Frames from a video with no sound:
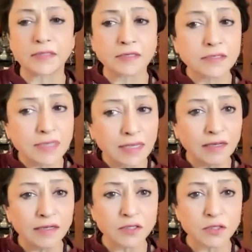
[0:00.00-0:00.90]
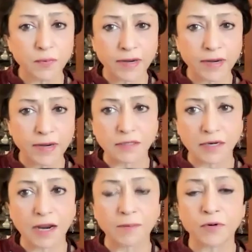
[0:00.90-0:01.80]
that a single tweet
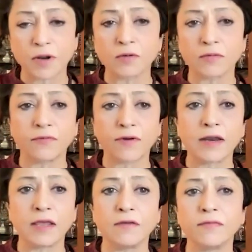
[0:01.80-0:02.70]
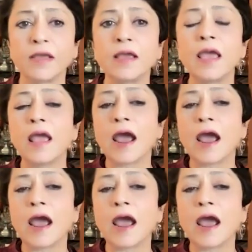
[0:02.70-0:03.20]
that I'd put out on Friday evening